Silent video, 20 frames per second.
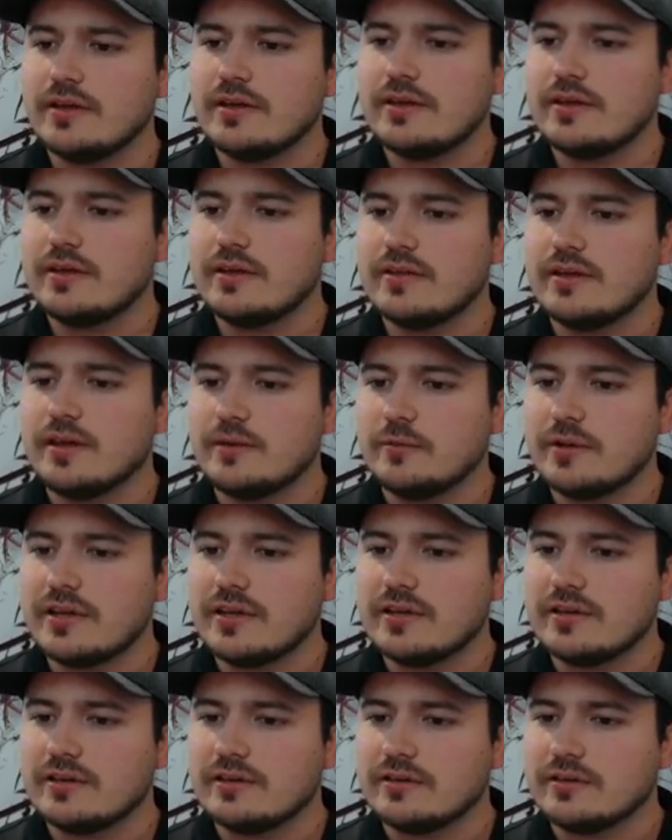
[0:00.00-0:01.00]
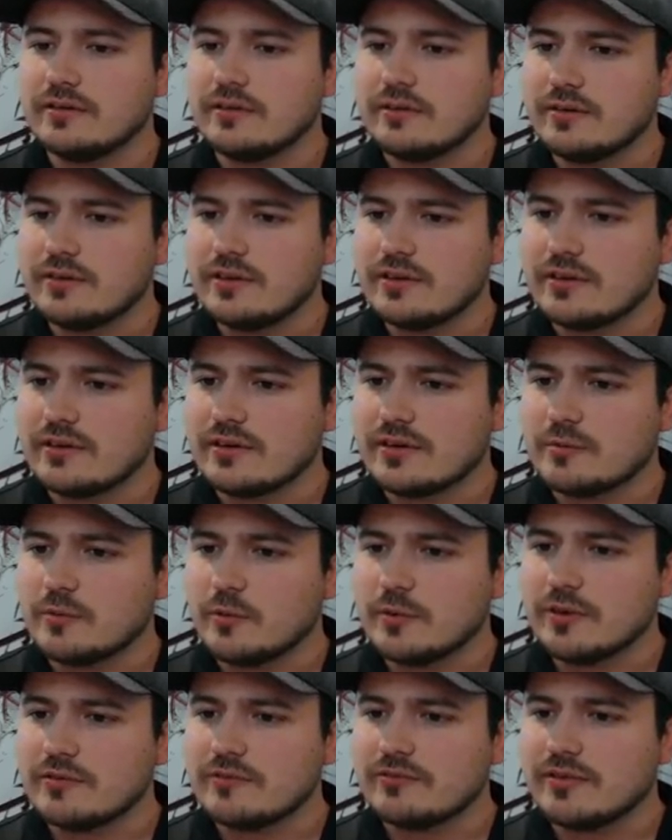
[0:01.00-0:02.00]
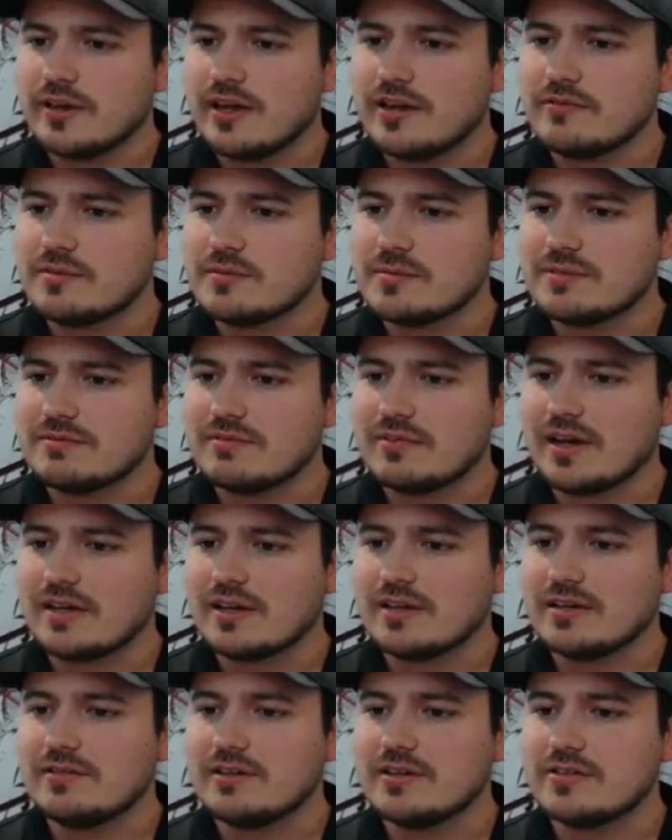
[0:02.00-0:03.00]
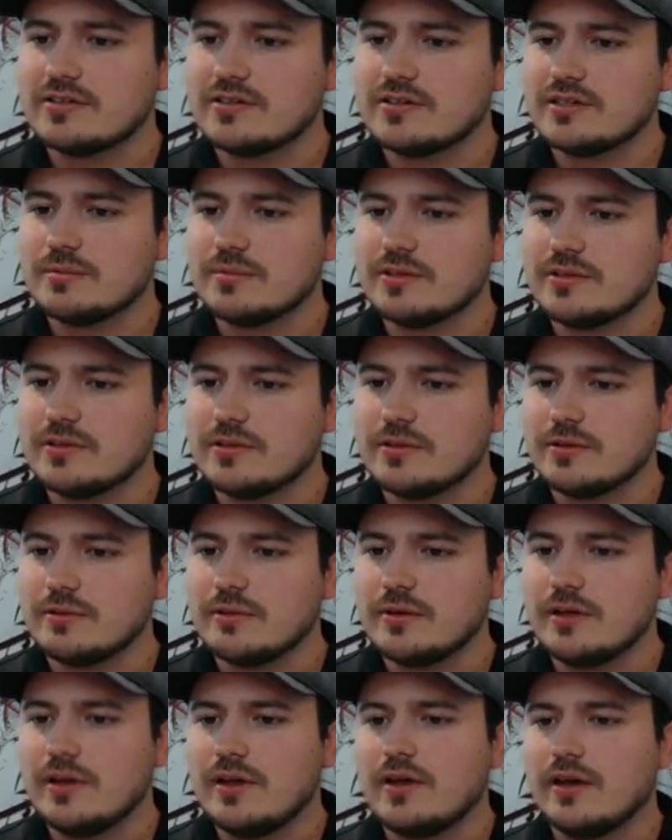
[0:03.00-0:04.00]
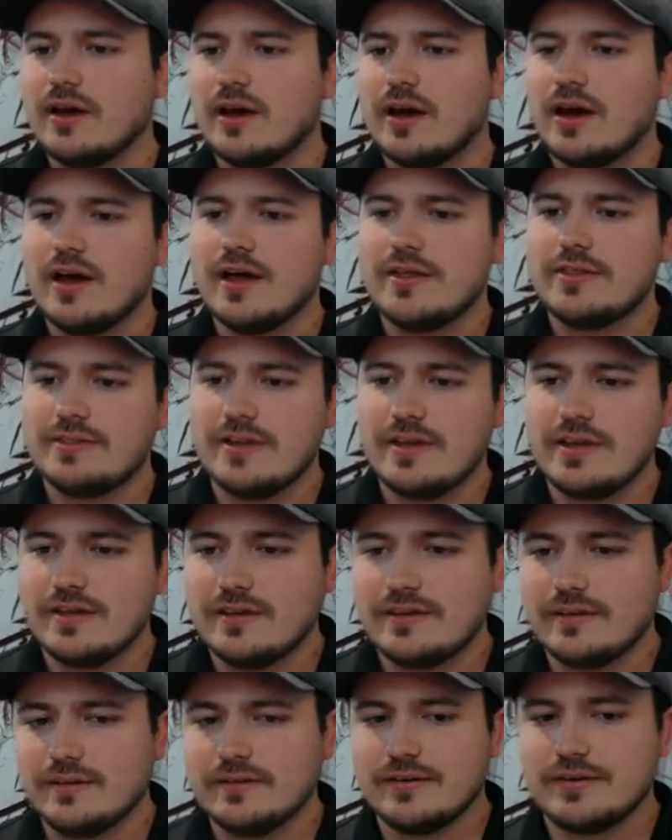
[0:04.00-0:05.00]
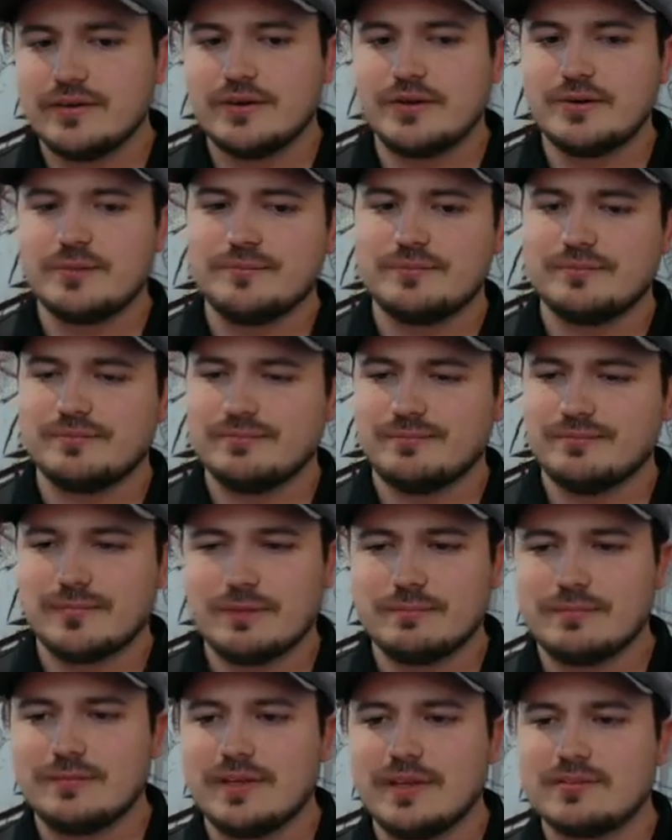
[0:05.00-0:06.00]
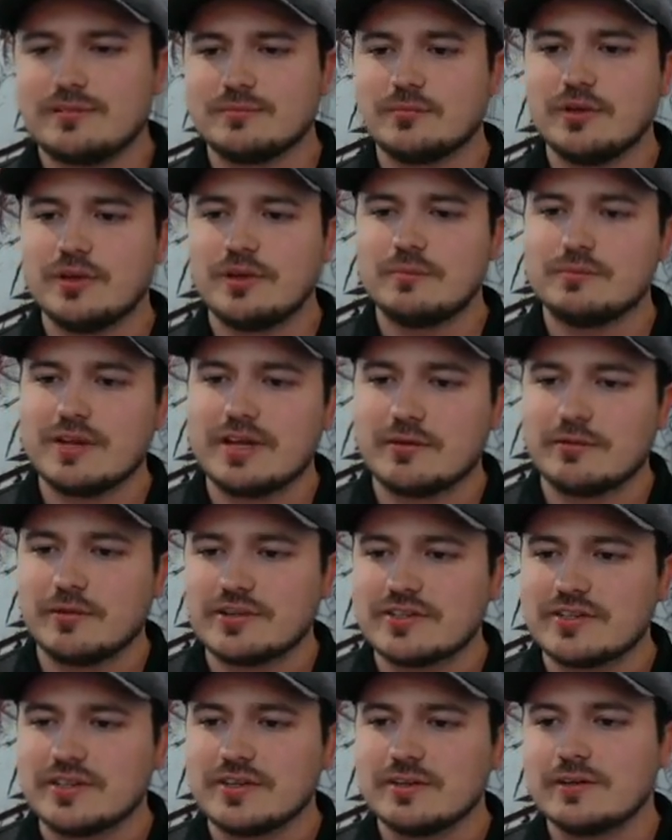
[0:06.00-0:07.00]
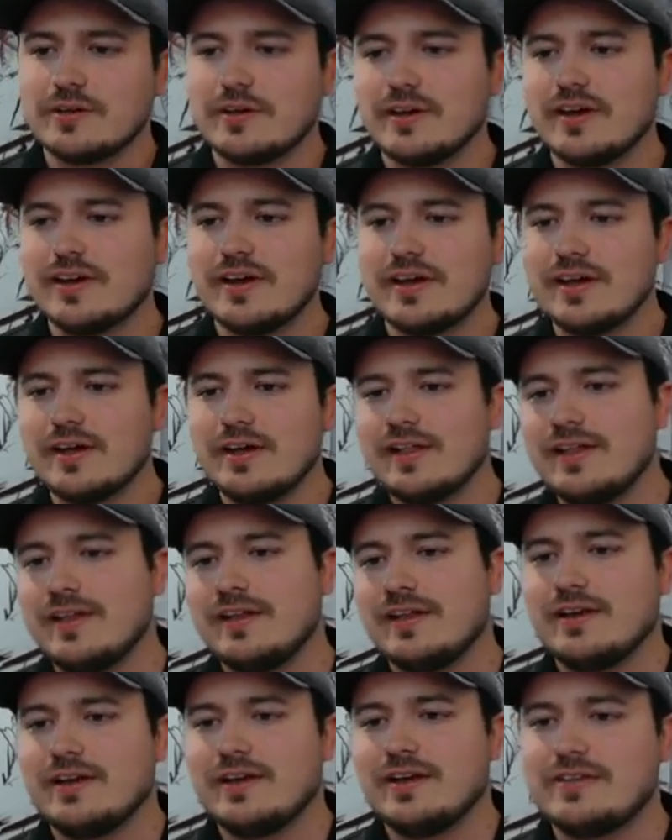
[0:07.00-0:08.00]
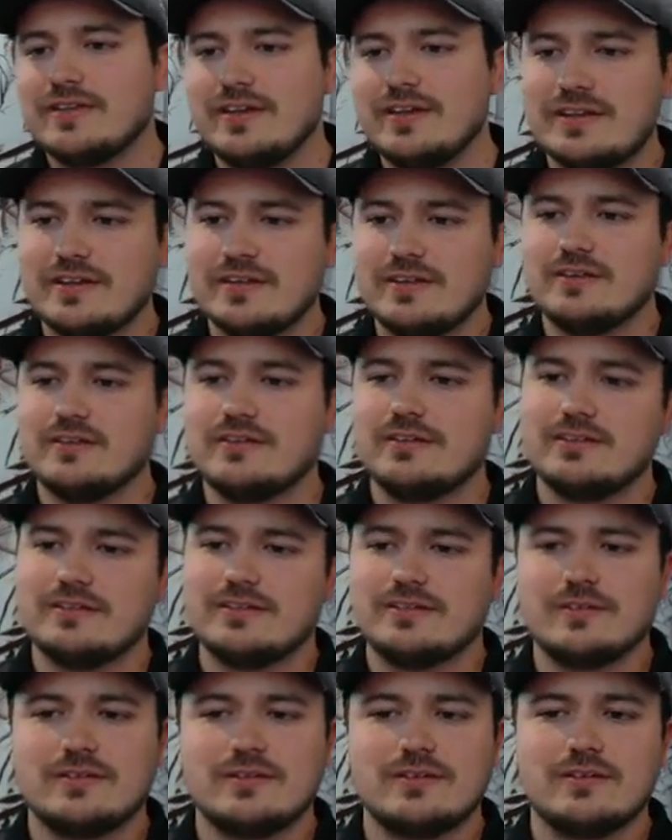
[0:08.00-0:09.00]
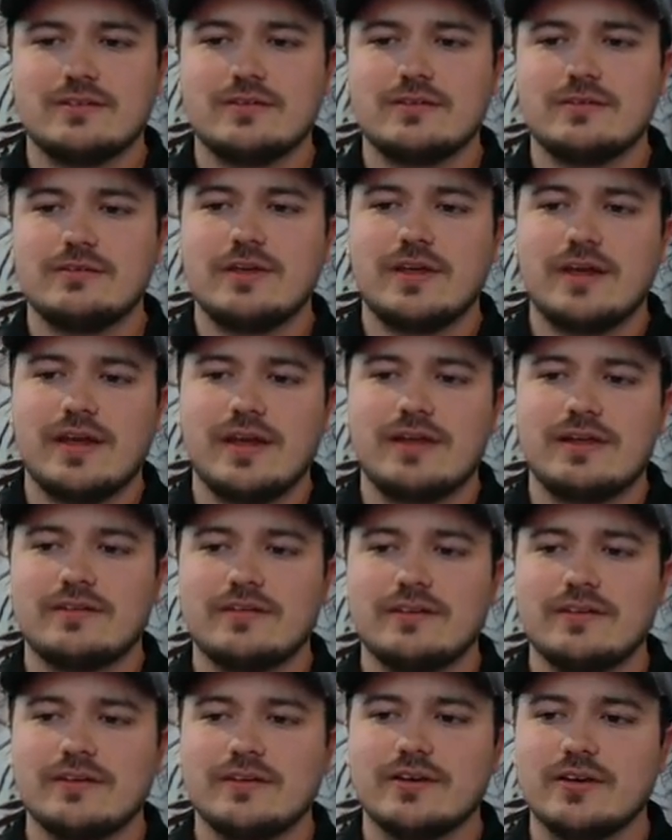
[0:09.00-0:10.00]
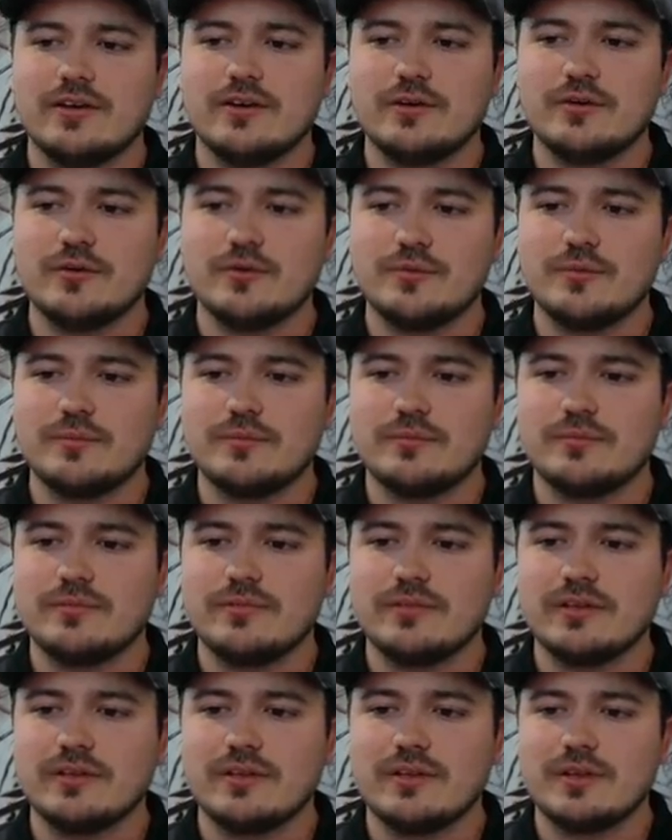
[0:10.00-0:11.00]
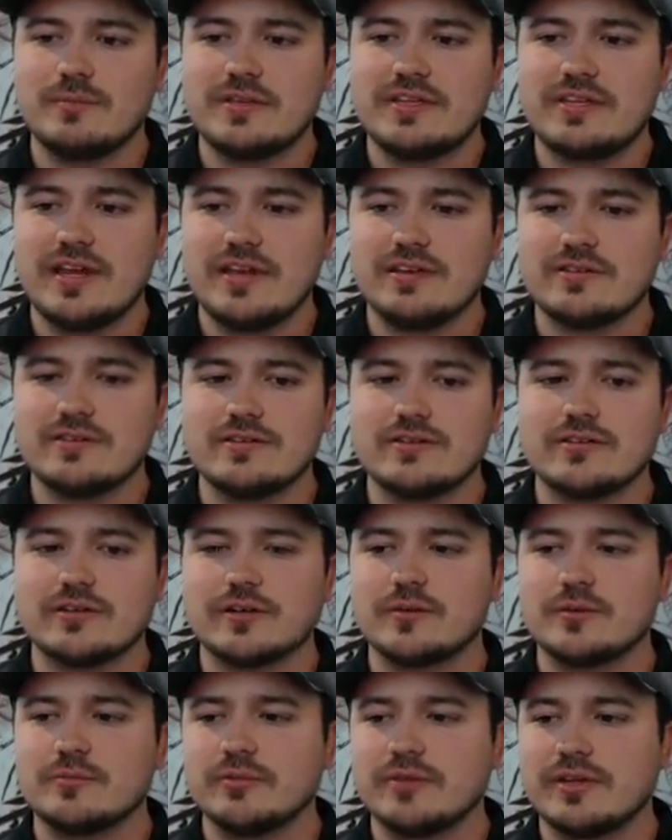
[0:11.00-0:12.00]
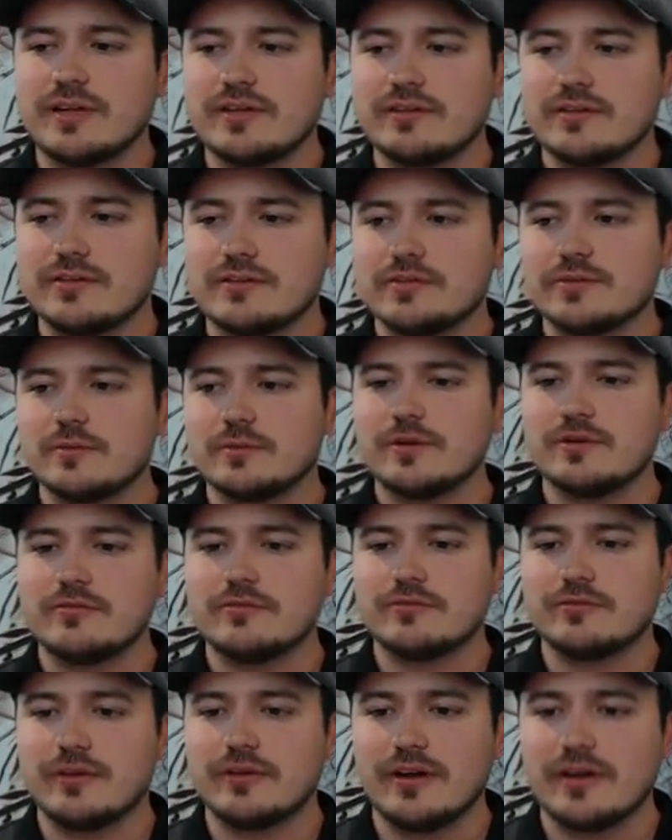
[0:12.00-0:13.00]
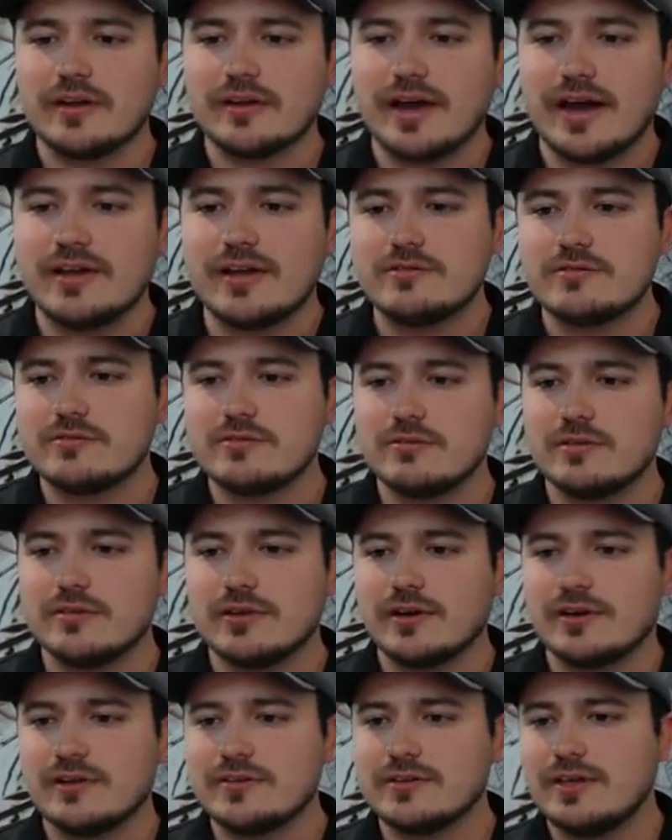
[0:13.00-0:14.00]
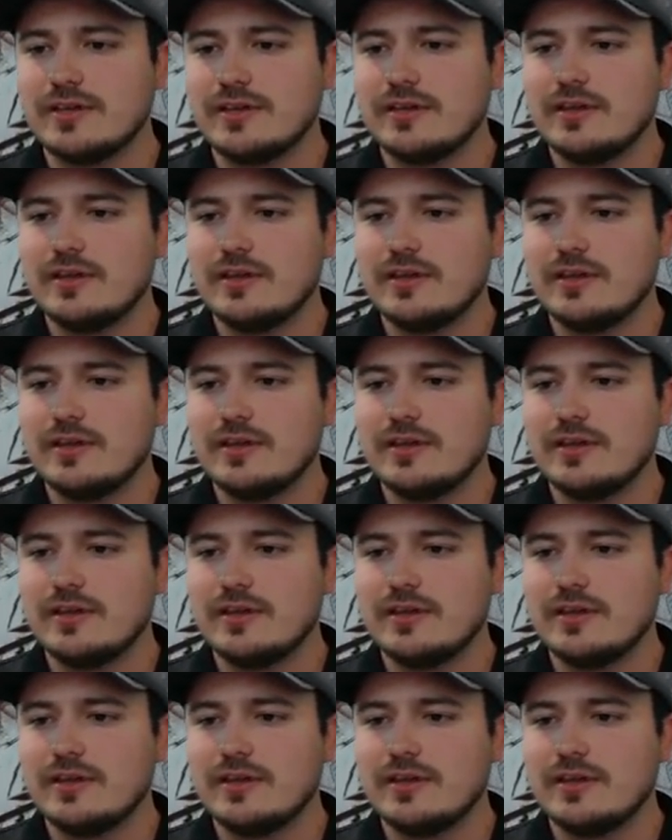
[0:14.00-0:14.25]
and that we can agree that there are more than 5 specific activities in GW2? I think that's a really big question. I think that the limitations are in place to sort of guide you through the content.